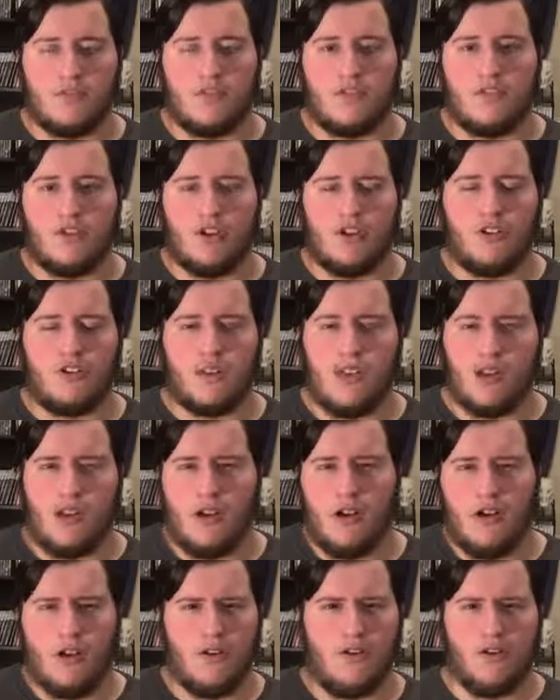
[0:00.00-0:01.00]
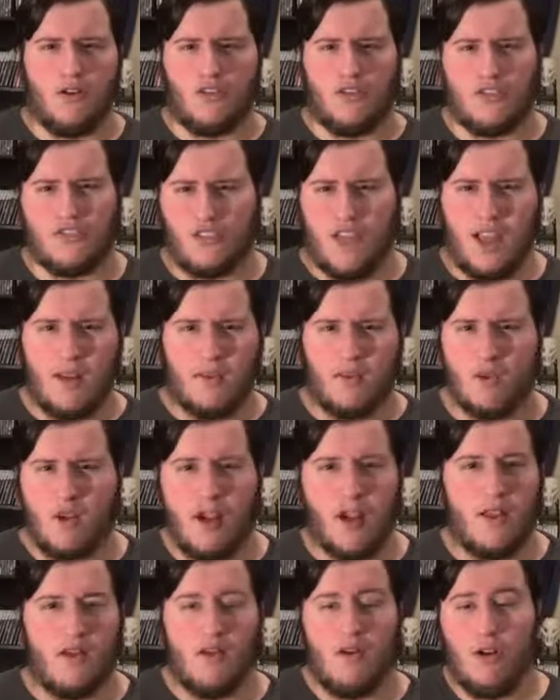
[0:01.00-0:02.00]
jokes like, oh, you're a
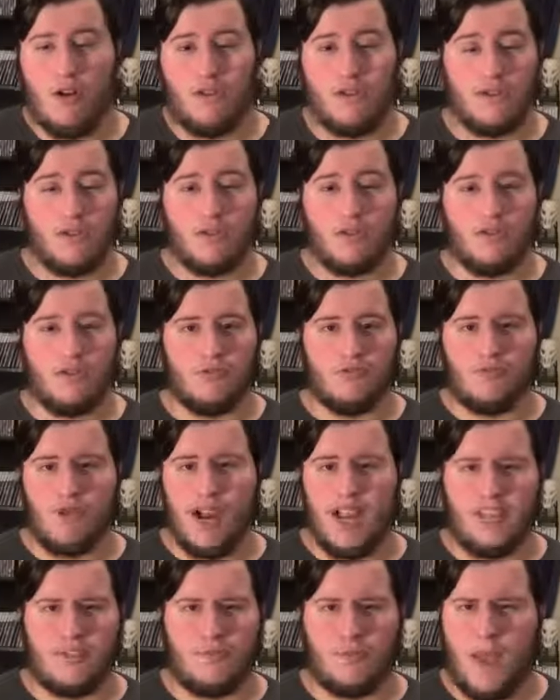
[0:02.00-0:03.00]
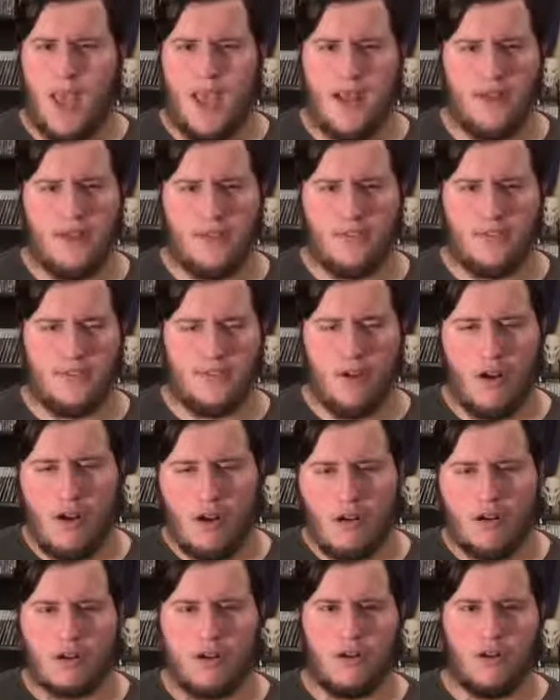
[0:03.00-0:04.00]
samurai, and oh, you rice patties, and
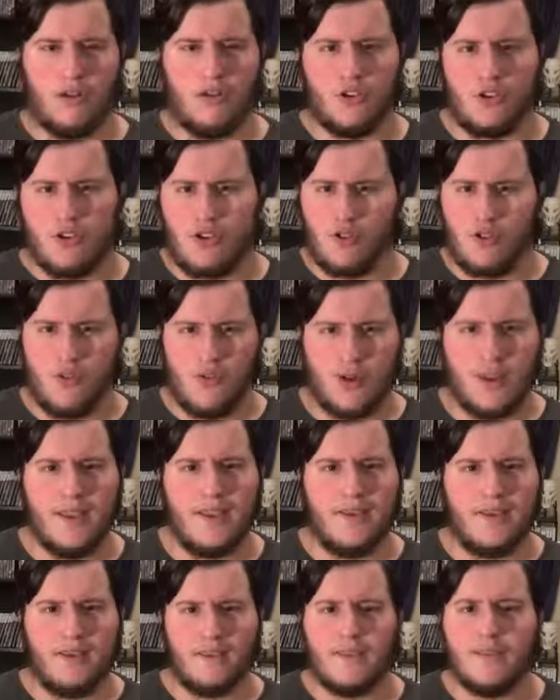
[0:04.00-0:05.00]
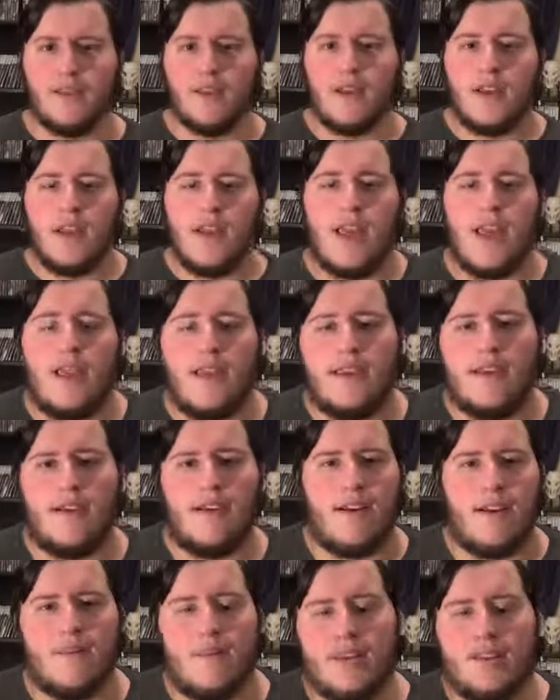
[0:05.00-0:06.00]
oh, you're Korean. And
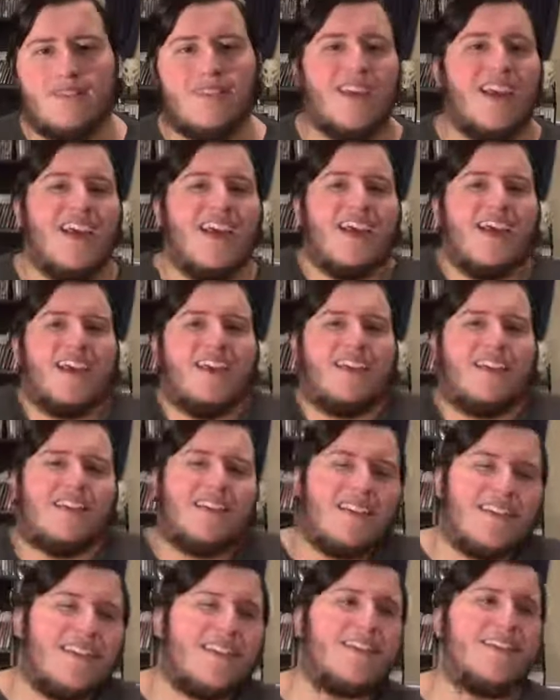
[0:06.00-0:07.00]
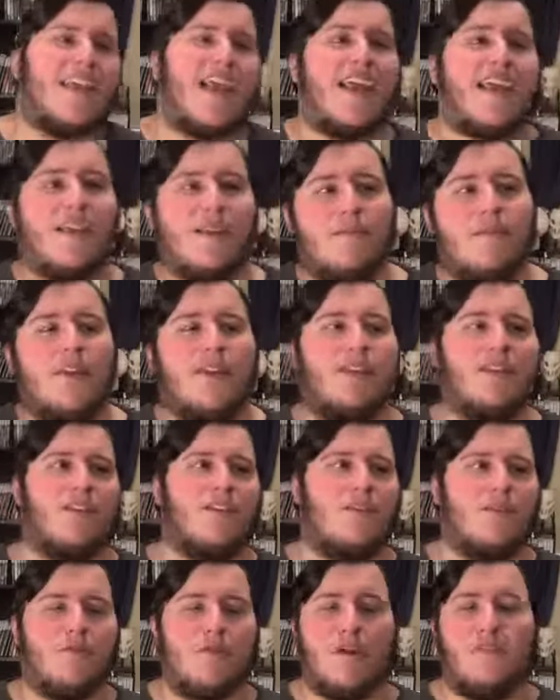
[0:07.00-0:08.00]
I mean, that could be a
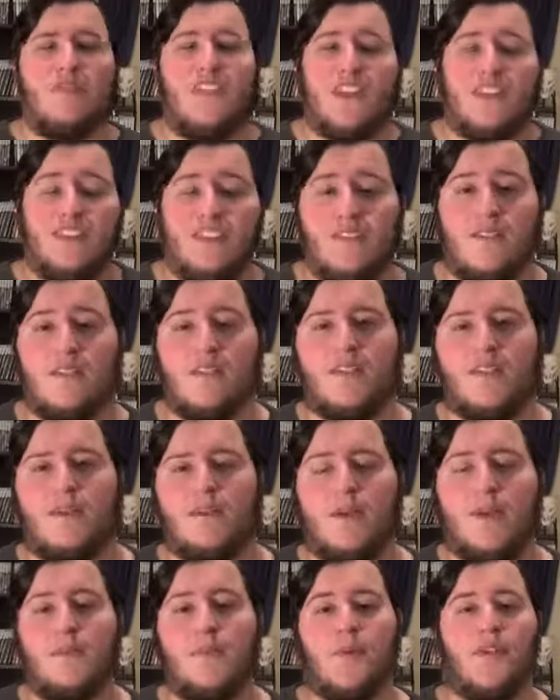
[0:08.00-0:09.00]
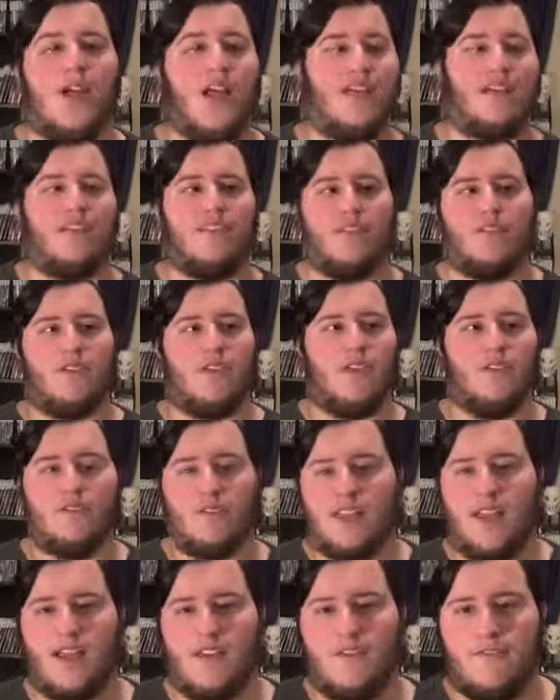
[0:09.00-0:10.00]
little offensive to some people. I still thought it was
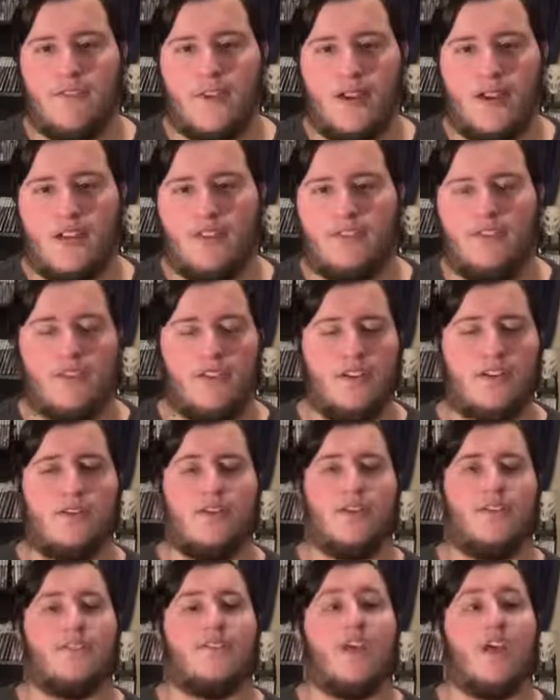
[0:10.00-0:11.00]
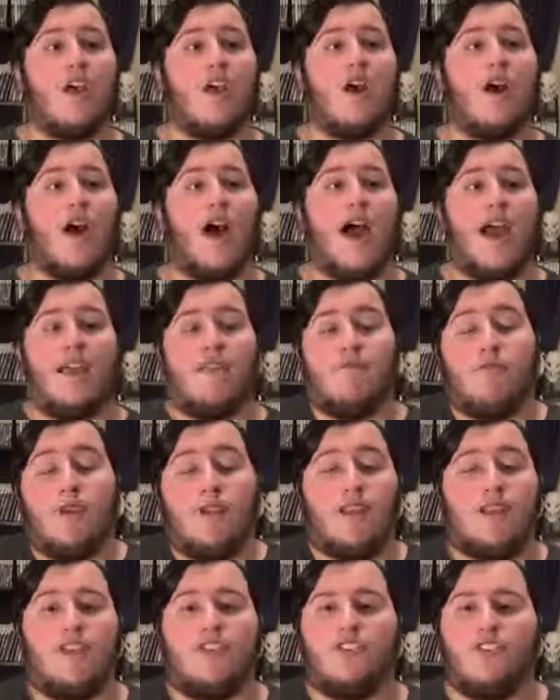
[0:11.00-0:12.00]
kind of funny. So you know what? I
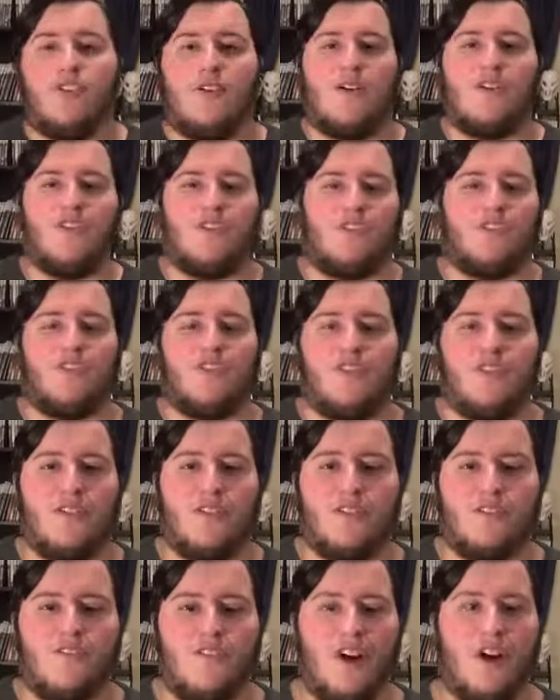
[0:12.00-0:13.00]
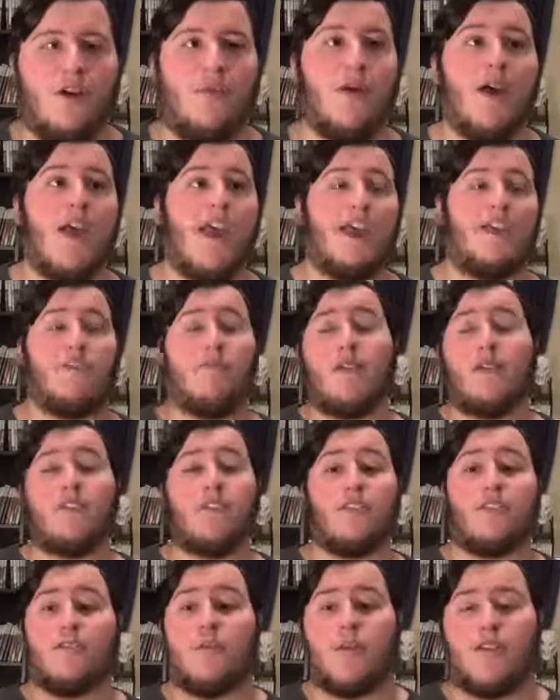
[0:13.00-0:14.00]
really enjoyed those two in the film, and the rest
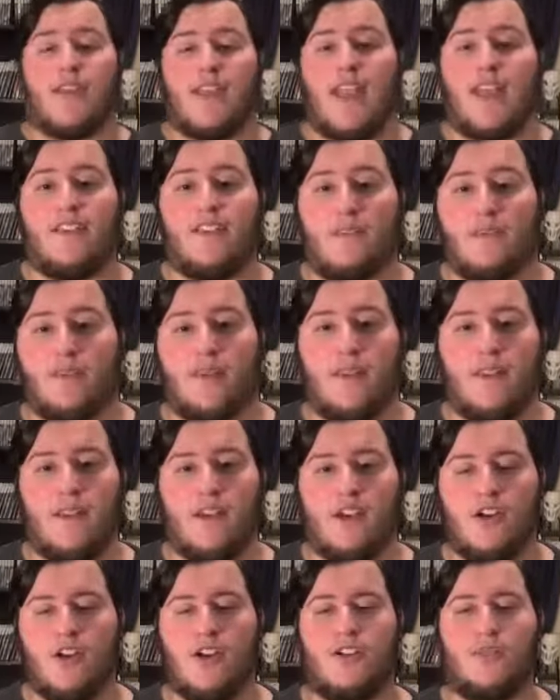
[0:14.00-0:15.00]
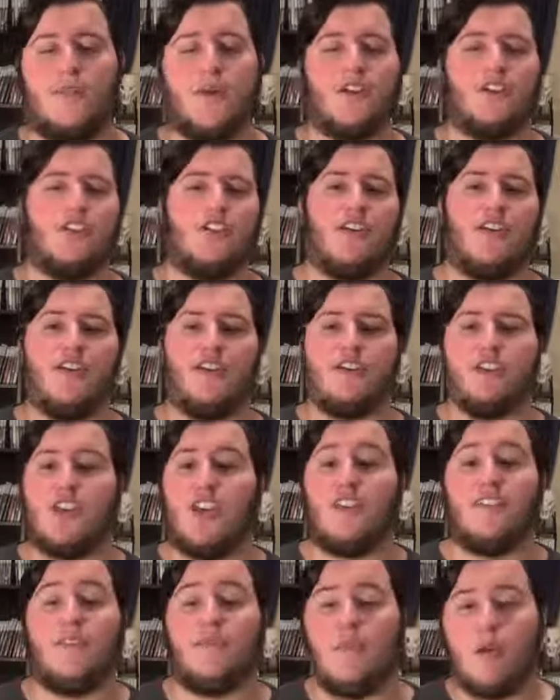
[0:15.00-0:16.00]
of the supporting cast is really good, especially
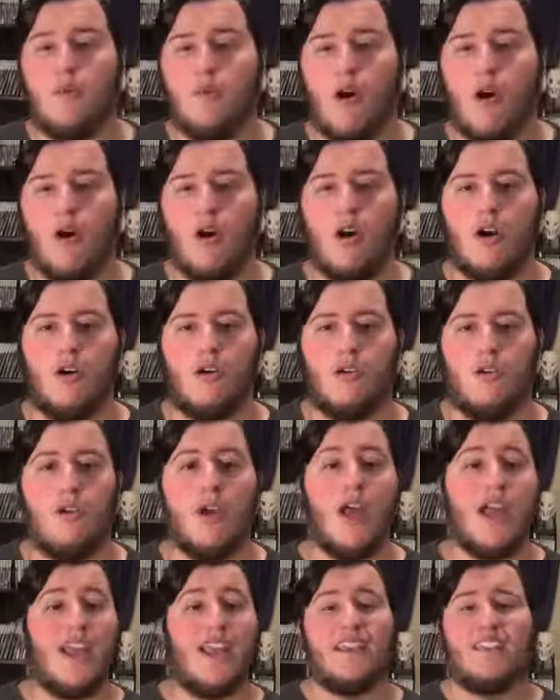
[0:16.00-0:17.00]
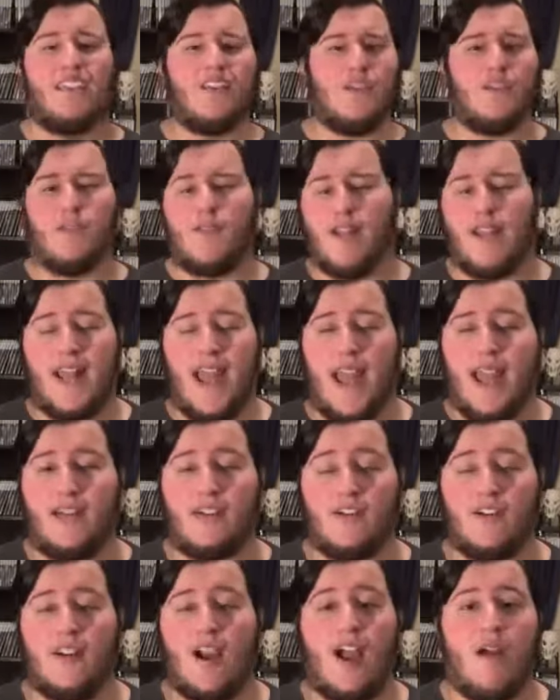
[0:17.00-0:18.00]
Jason Momoa, who isn't a great
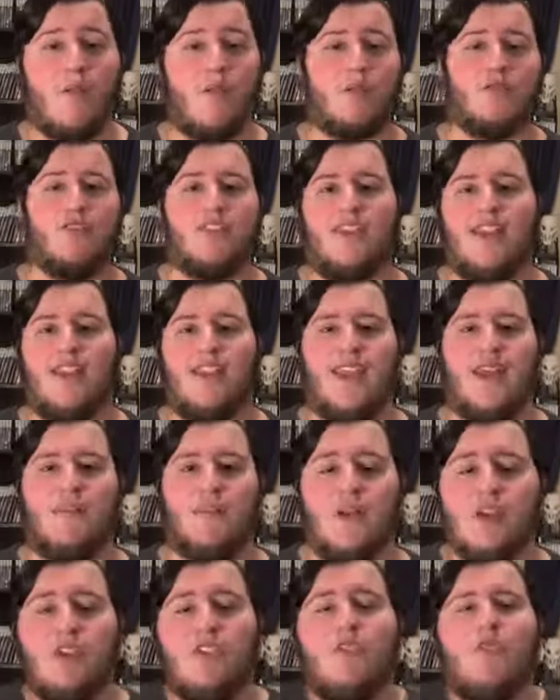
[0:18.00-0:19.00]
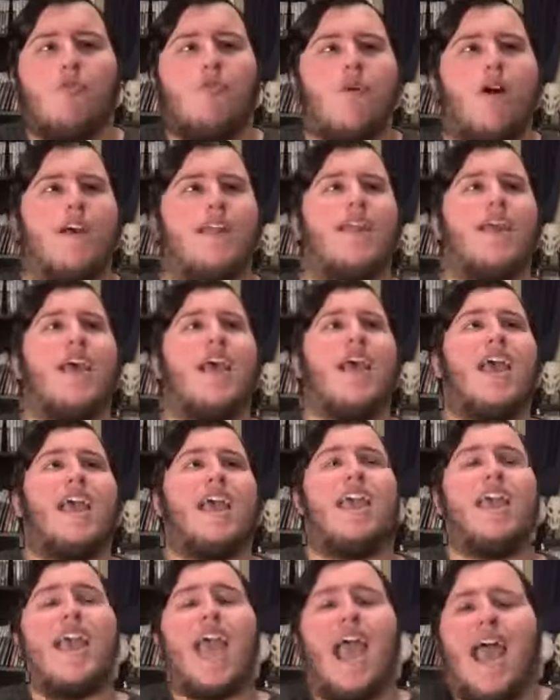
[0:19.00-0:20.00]
actor, I won't say that, but you know what?
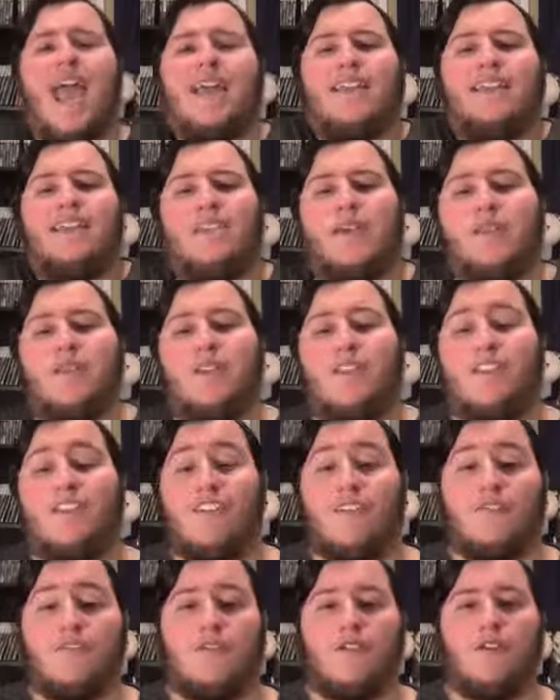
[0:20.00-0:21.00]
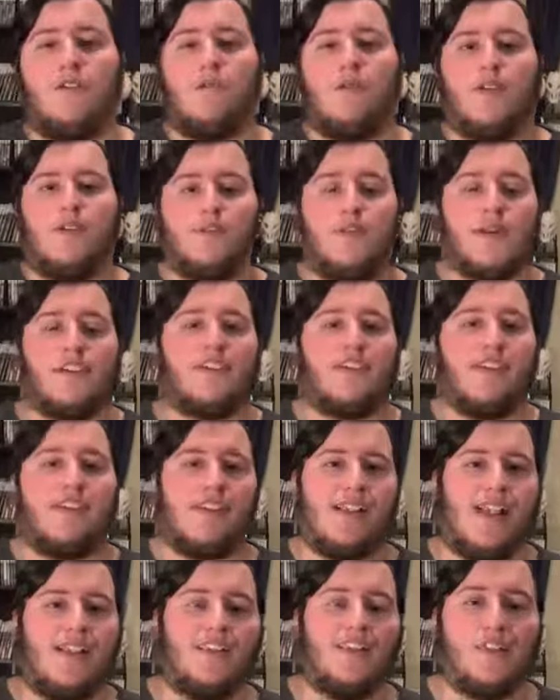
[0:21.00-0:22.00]
He adds something to the film, especially in the
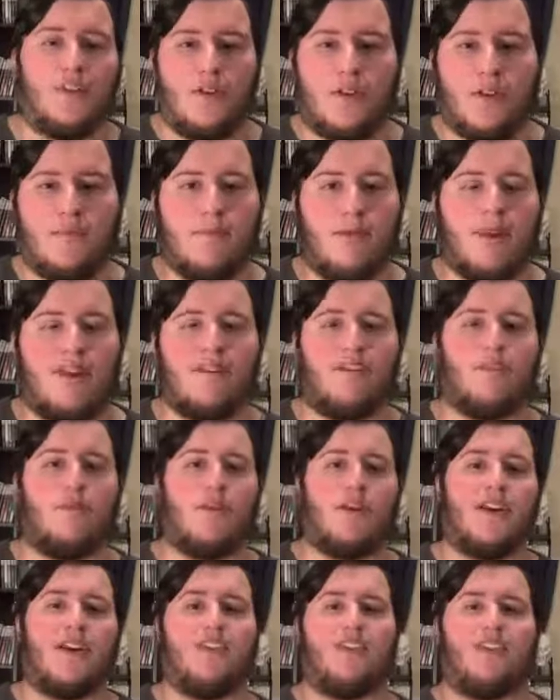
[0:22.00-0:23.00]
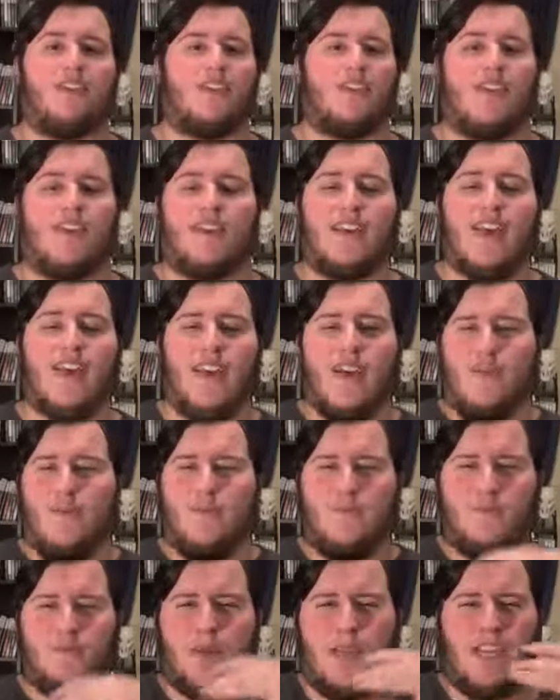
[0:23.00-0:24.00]
last 30 minutes, where he's just like
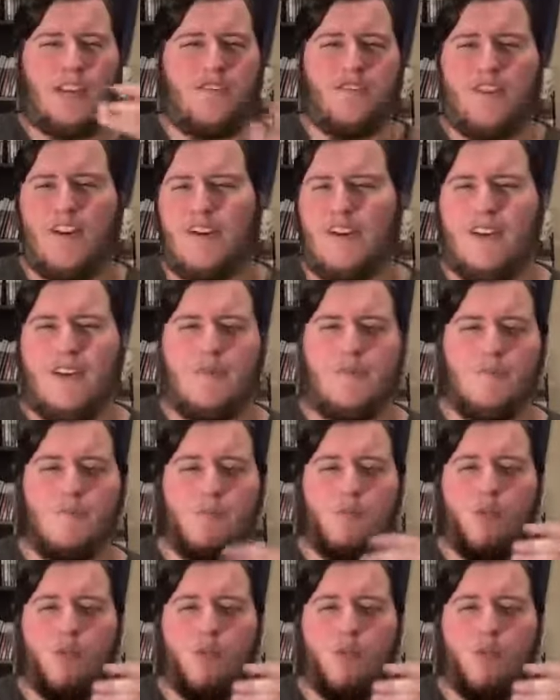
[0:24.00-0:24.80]
being very,